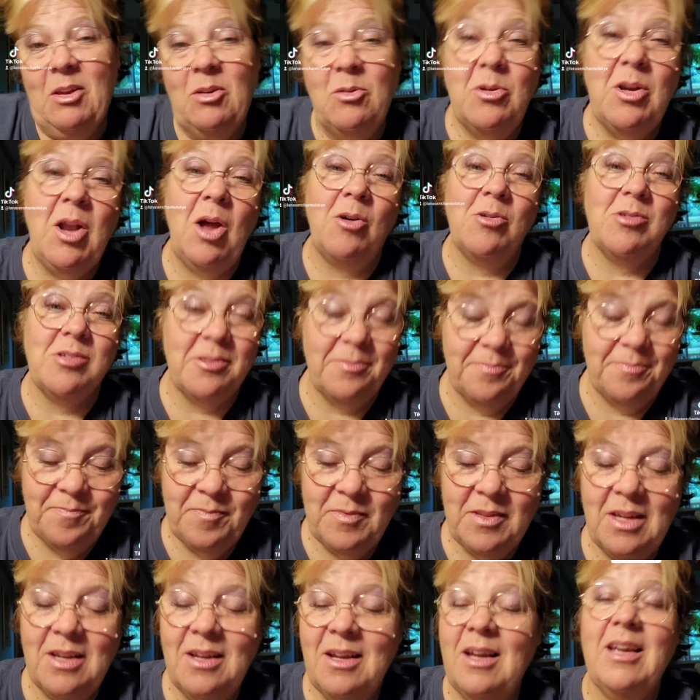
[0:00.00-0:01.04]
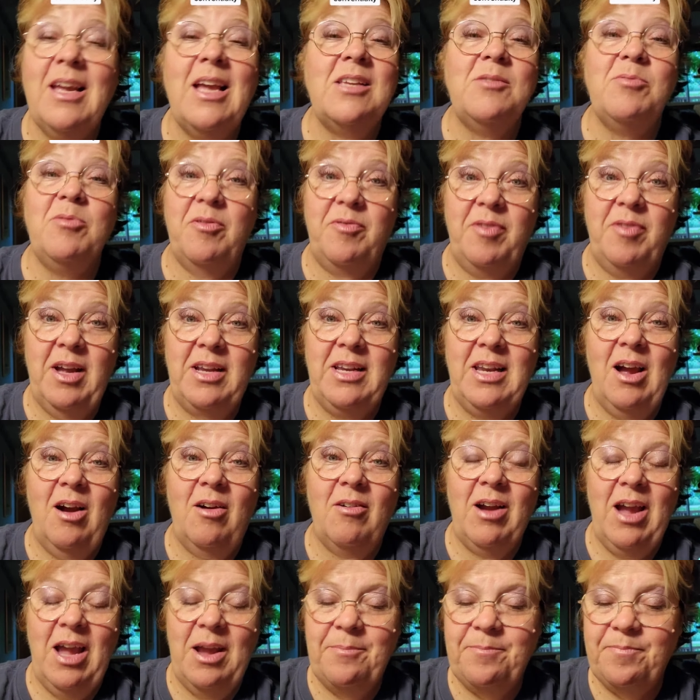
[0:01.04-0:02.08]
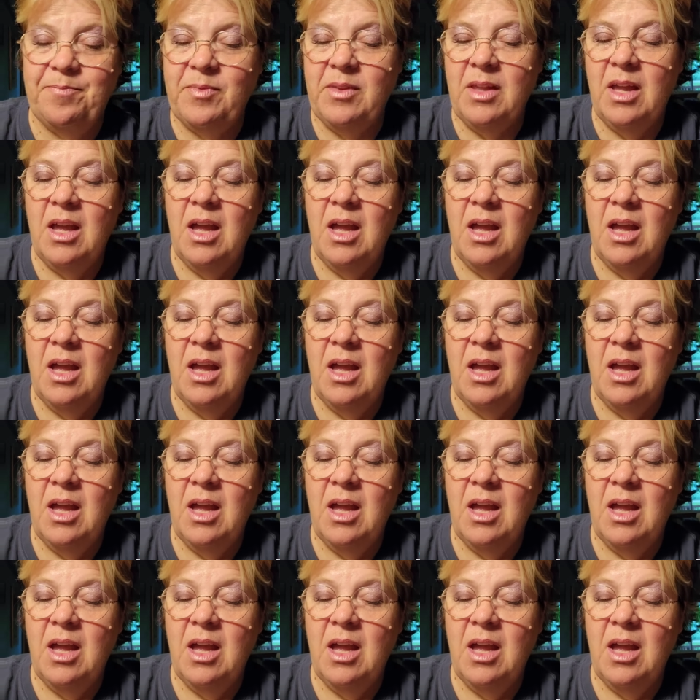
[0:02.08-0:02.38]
Who knows? Guess we'll find out, right?